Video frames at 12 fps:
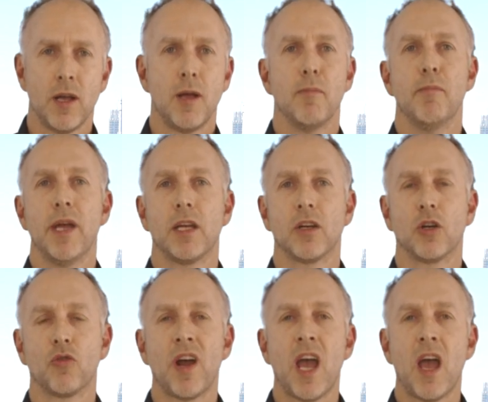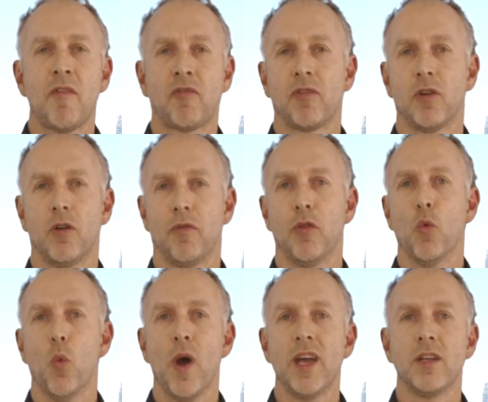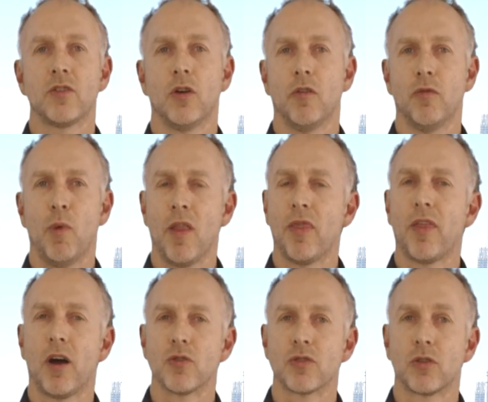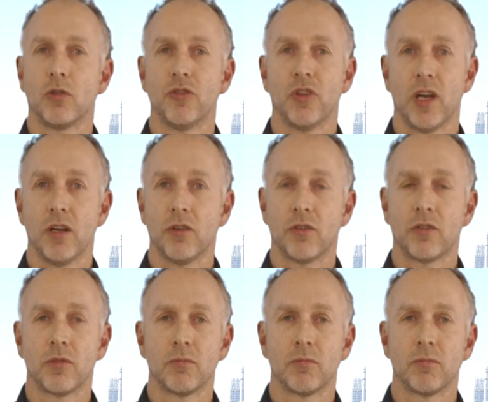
Make a graph of the weight of 1000 containers.